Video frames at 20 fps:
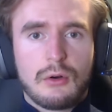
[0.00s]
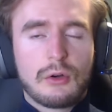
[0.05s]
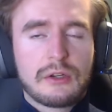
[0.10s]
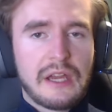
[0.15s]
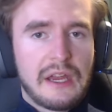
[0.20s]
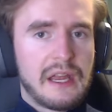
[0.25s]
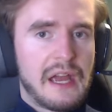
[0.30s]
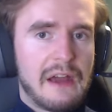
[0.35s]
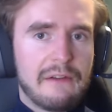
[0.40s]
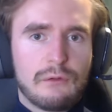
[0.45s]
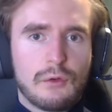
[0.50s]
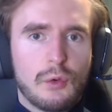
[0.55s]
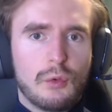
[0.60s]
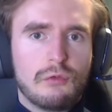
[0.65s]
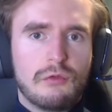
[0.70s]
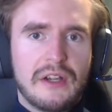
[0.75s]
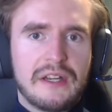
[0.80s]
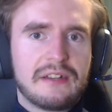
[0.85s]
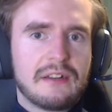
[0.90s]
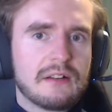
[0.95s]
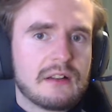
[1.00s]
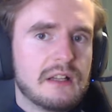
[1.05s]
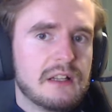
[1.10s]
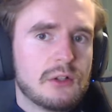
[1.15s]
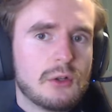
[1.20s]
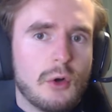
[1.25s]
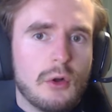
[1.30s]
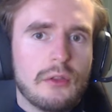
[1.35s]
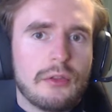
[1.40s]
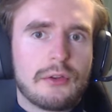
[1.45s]
Okay, have you recently
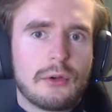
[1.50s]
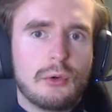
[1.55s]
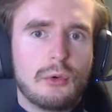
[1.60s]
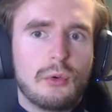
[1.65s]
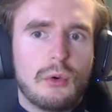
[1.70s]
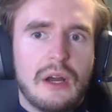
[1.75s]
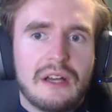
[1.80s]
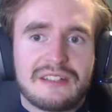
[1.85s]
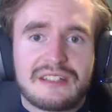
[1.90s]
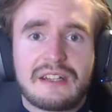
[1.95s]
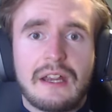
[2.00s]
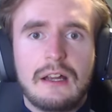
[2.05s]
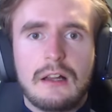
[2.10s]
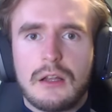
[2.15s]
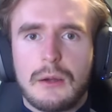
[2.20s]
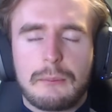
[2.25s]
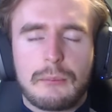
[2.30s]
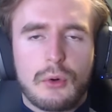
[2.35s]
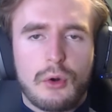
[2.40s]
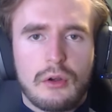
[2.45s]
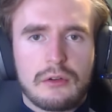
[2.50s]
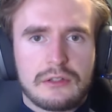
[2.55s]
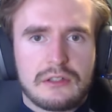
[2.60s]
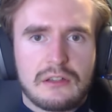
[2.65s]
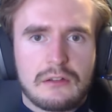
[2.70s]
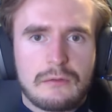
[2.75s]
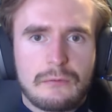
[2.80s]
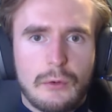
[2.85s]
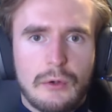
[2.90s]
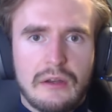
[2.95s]
gone through a scale-up
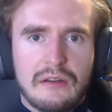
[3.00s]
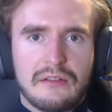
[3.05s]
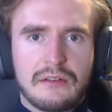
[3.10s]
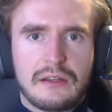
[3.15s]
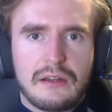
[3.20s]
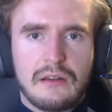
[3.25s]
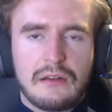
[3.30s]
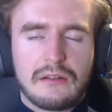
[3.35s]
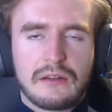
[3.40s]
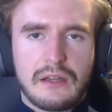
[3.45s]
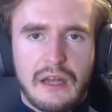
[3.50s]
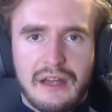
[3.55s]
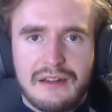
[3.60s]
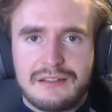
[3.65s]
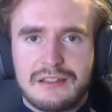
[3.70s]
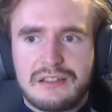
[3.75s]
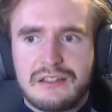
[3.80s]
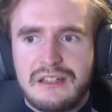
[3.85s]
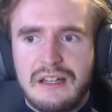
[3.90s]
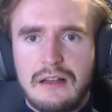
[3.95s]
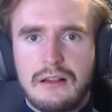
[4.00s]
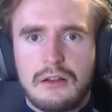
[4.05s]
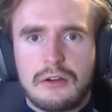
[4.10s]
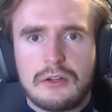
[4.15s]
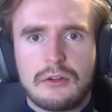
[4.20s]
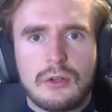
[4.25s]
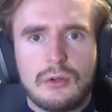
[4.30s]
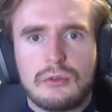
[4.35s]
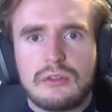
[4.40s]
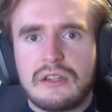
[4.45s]
process, for instance, and still are
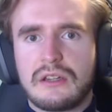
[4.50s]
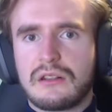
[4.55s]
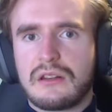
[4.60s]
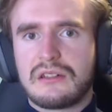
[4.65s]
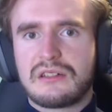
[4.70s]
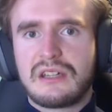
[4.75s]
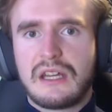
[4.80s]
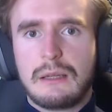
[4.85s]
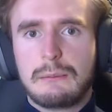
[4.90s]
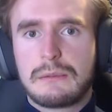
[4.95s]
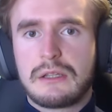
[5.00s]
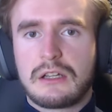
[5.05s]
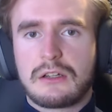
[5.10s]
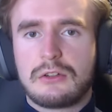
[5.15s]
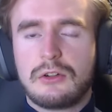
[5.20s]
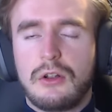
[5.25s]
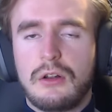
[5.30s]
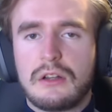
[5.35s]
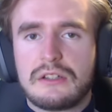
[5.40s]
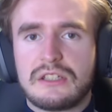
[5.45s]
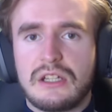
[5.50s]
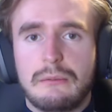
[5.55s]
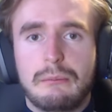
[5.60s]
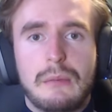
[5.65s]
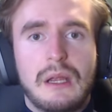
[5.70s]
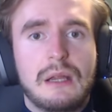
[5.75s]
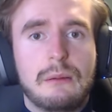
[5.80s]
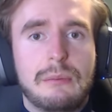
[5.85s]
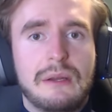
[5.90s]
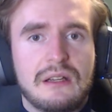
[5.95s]
using the same technology?
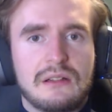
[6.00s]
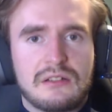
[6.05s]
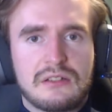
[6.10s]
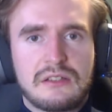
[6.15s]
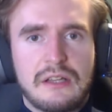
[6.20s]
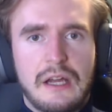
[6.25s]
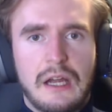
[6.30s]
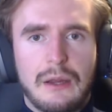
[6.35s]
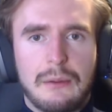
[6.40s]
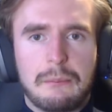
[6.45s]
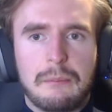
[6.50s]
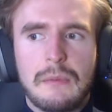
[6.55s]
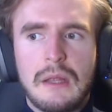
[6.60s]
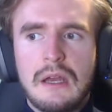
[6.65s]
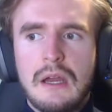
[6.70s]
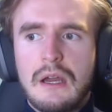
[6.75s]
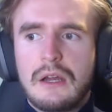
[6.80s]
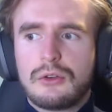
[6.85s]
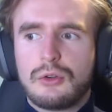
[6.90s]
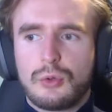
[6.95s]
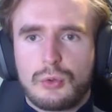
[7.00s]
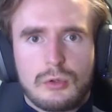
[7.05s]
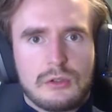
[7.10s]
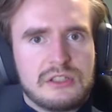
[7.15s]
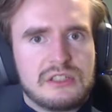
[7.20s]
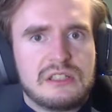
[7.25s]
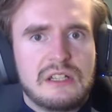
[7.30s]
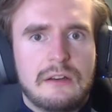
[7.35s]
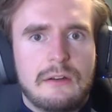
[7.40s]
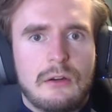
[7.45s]
Maybe it's time to
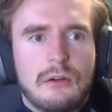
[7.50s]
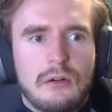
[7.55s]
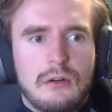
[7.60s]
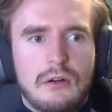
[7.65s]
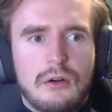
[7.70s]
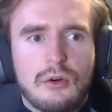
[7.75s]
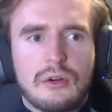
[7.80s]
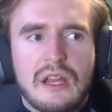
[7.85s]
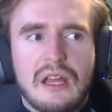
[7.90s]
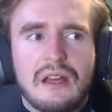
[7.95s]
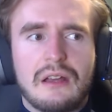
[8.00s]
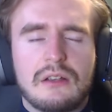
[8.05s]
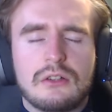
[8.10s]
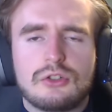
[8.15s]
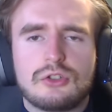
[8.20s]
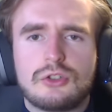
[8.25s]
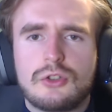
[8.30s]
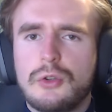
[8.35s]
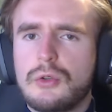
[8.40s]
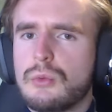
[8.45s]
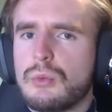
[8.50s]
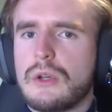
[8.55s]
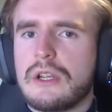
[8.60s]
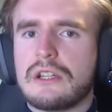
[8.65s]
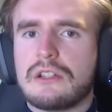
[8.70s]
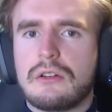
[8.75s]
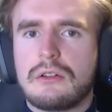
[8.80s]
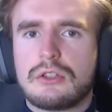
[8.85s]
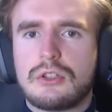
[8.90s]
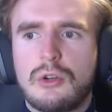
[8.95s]
consider, okay, should
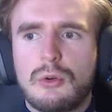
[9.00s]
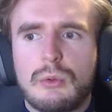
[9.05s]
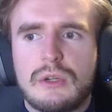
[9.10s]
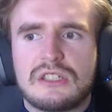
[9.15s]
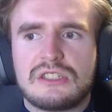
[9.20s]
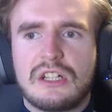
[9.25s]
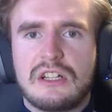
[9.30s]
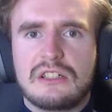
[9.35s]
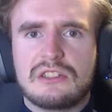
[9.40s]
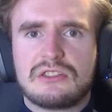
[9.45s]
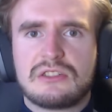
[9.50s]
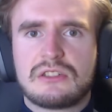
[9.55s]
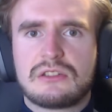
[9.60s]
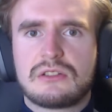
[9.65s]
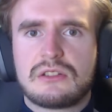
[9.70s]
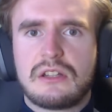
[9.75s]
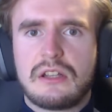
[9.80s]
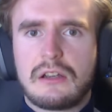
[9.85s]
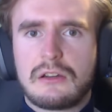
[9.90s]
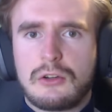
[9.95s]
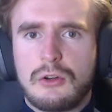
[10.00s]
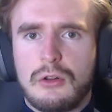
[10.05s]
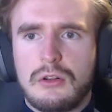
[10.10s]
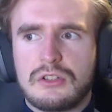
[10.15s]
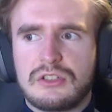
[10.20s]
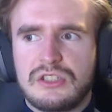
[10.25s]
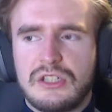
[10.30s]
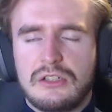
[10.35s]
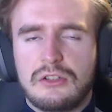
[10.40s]
we change technology?